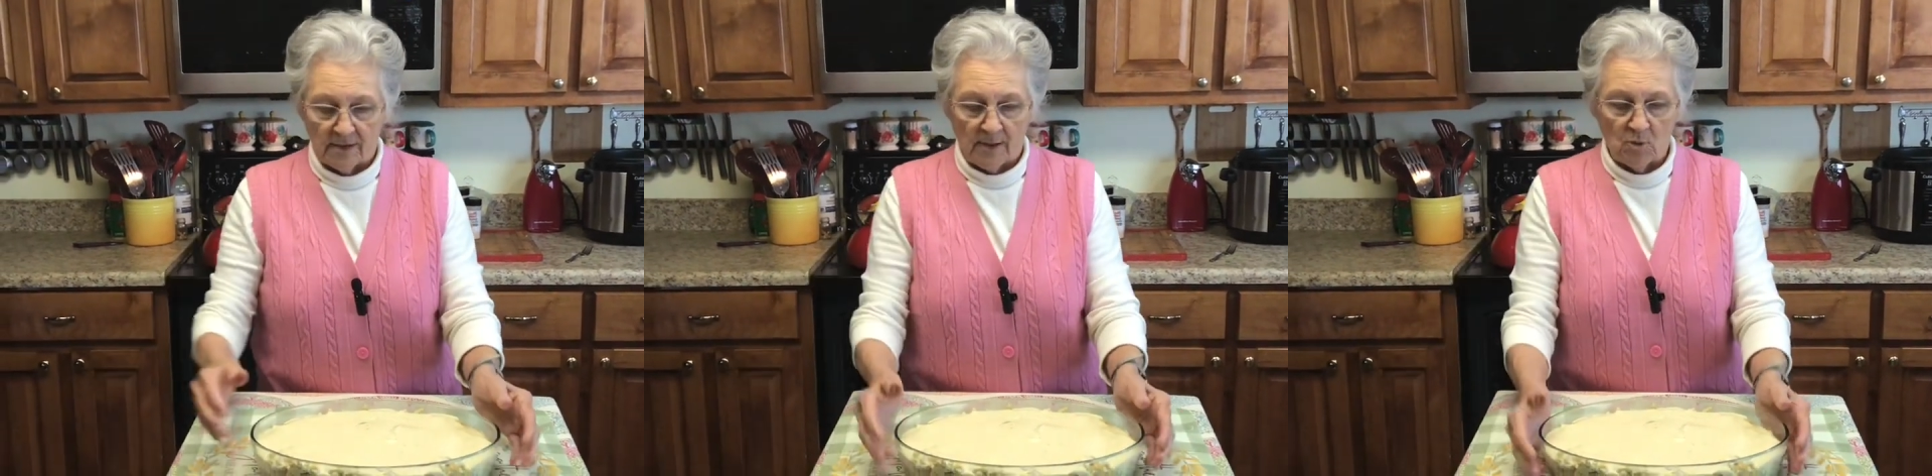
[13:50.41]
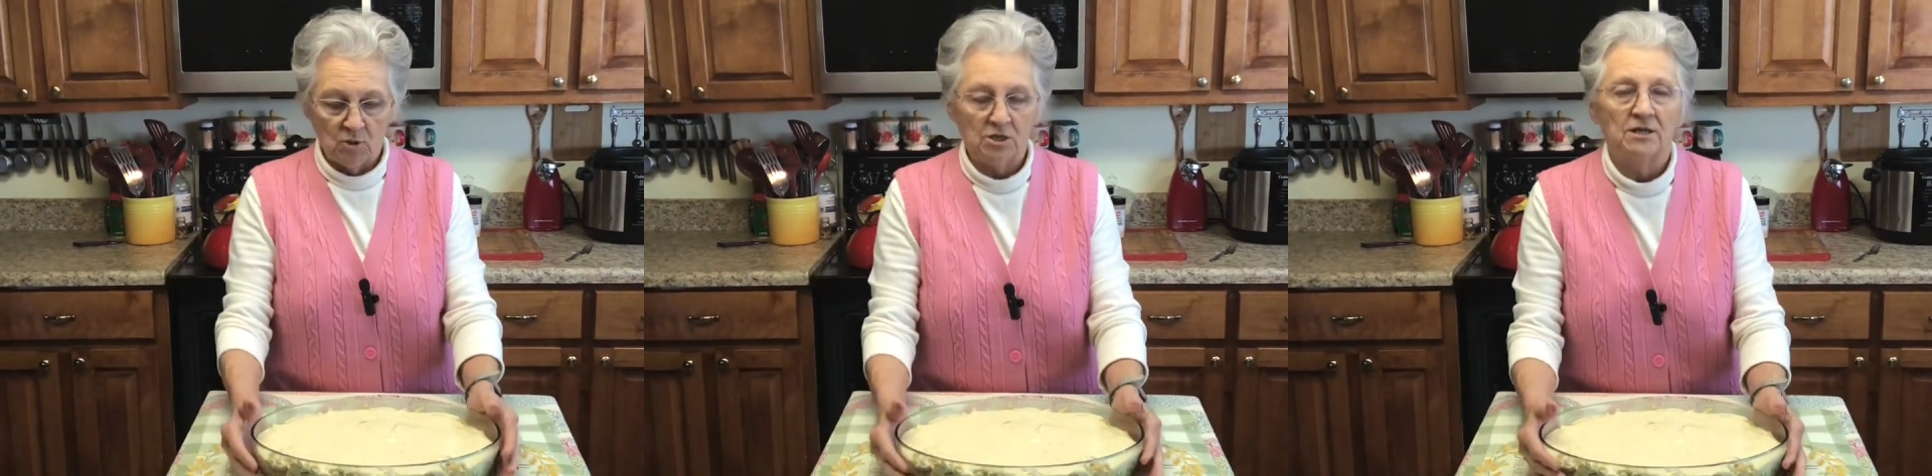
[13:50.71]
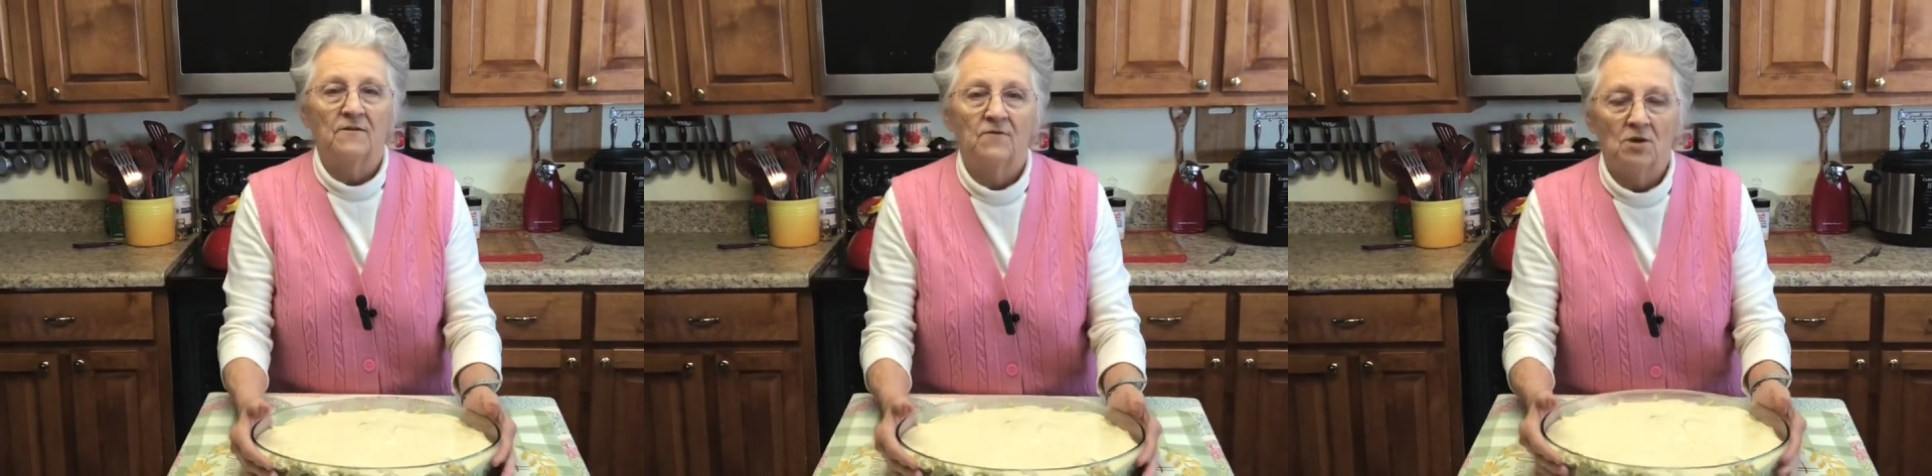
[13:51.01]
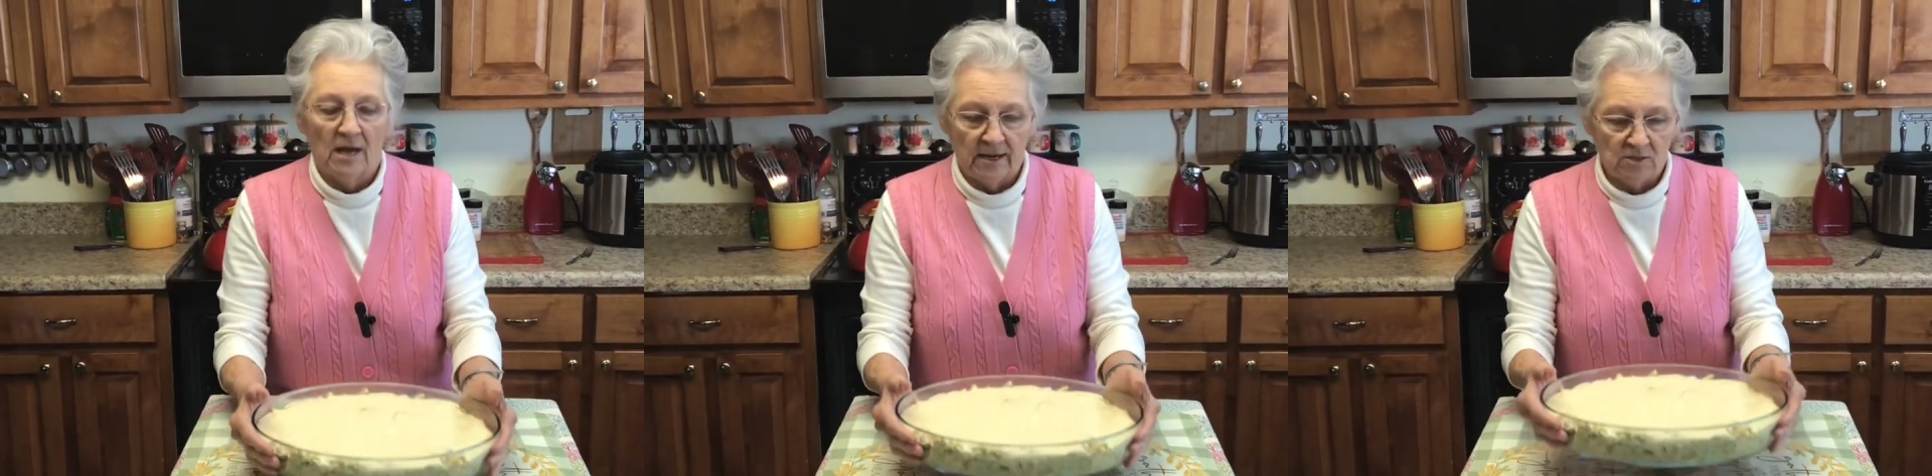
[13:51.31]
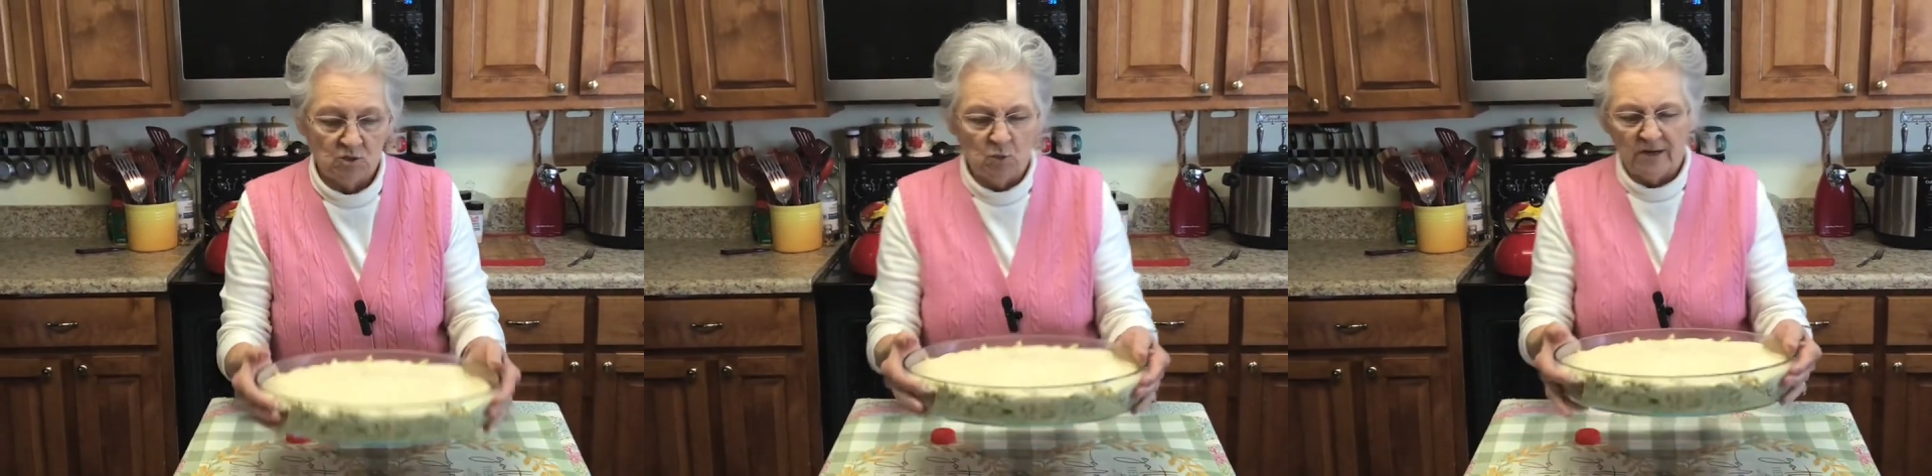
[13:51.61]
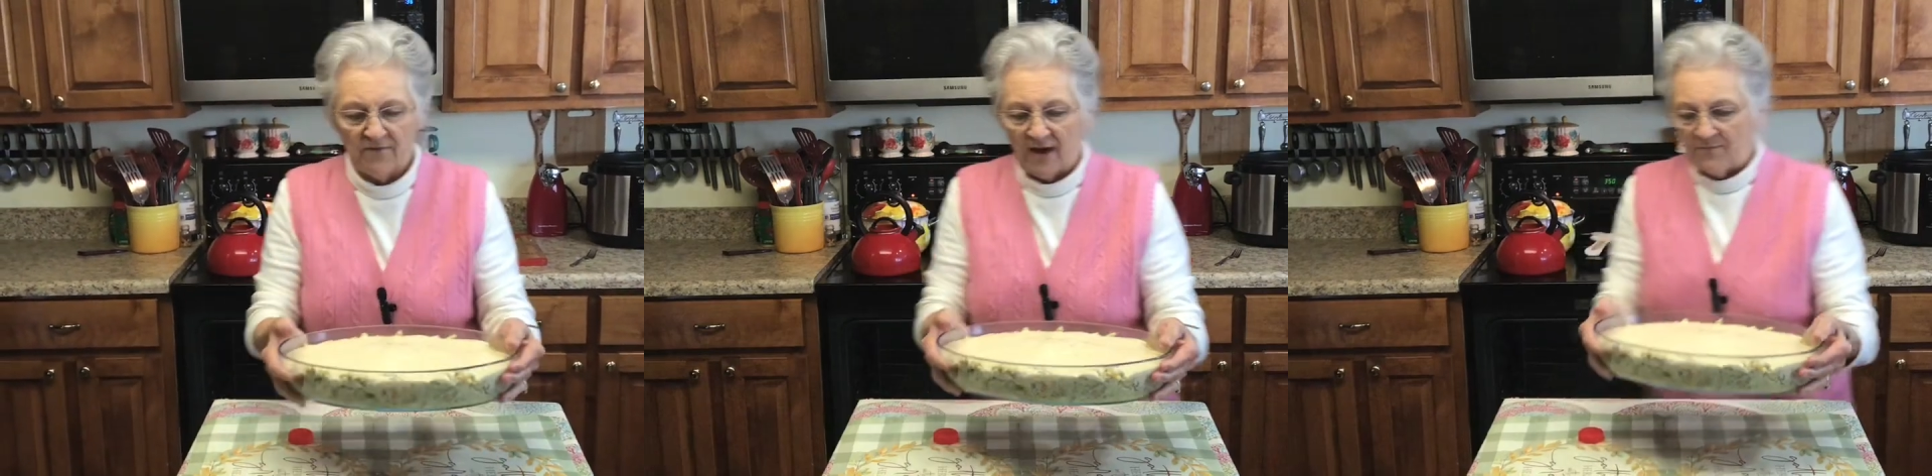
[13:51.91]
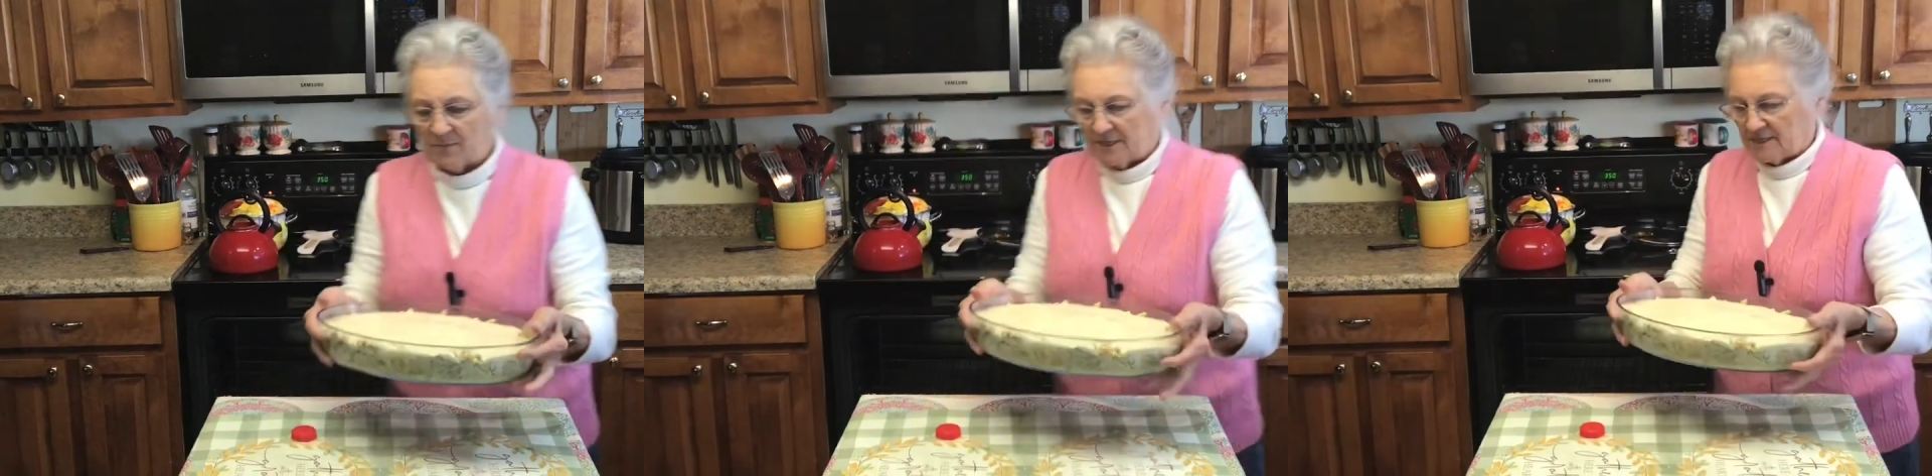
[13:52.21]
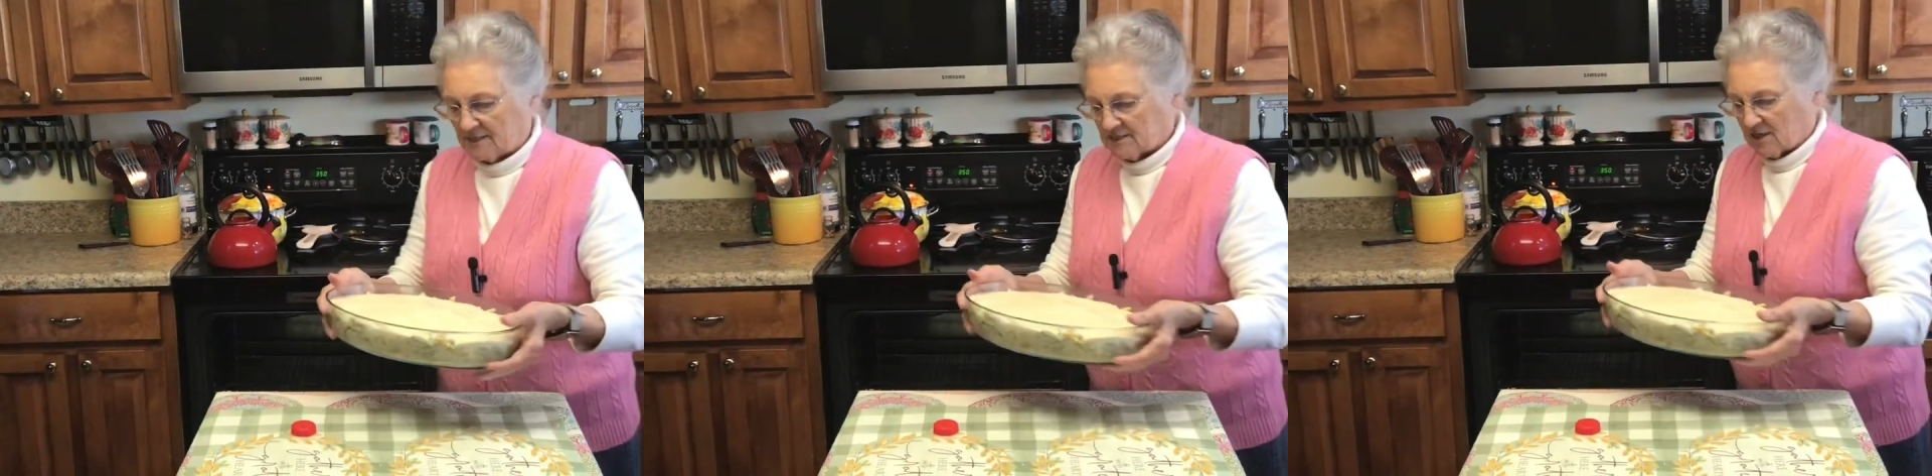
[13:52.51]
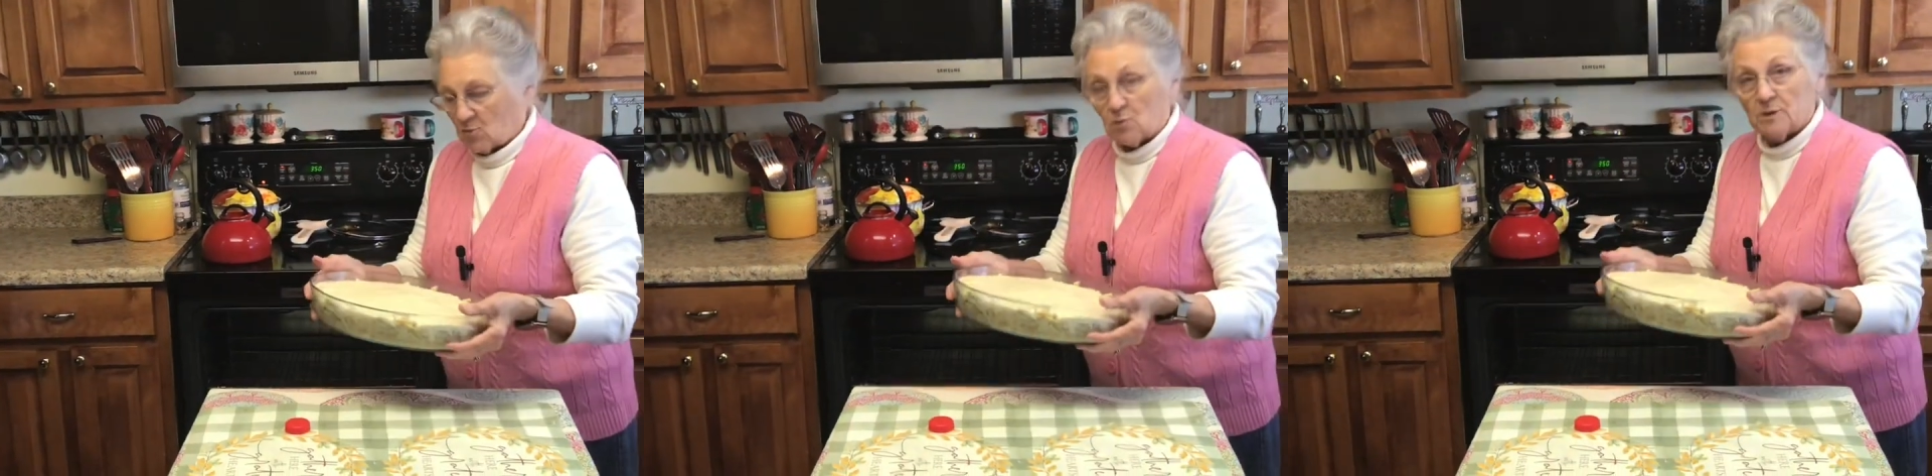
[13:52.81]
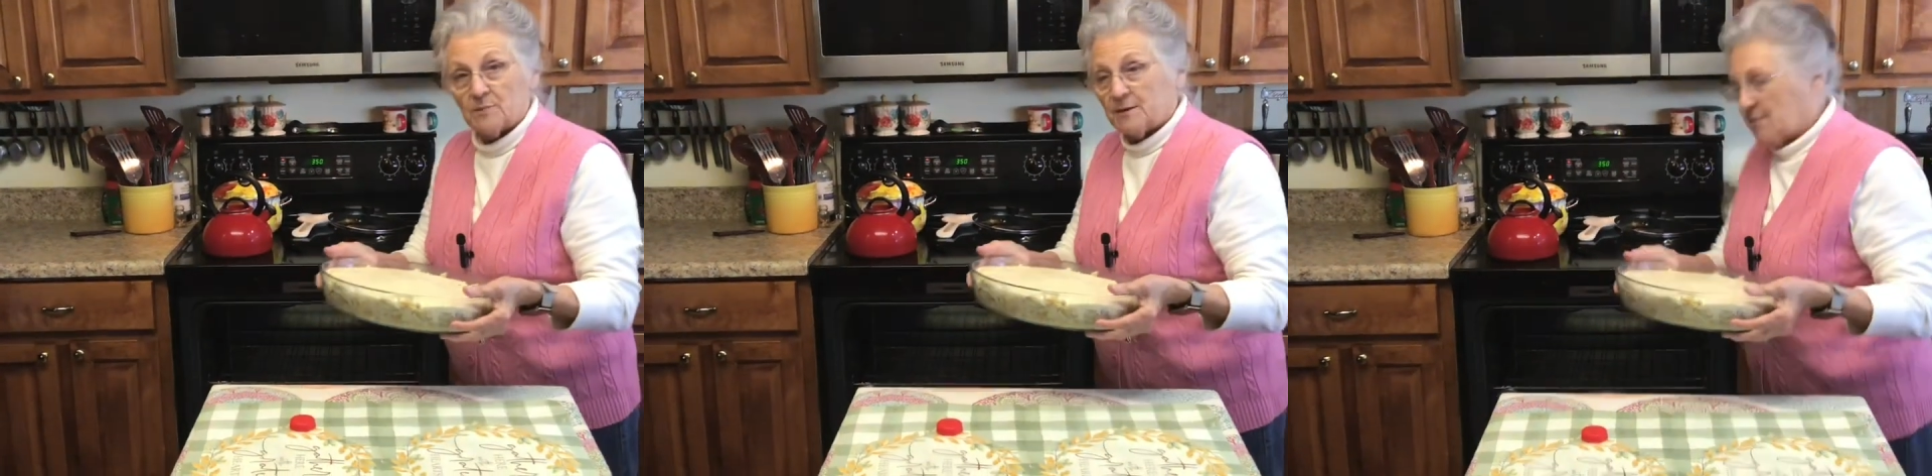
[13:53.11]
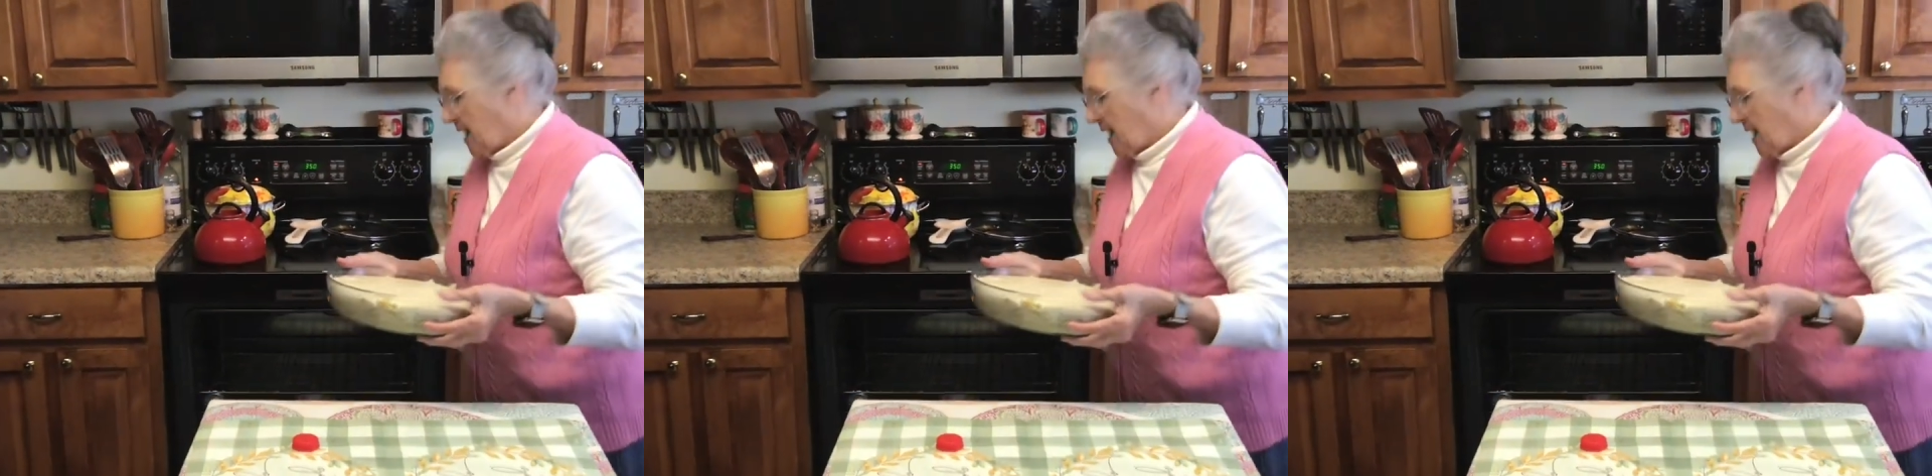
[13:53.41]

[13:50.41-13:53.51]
I'm going to cook it for like 25 minutes. So we'll be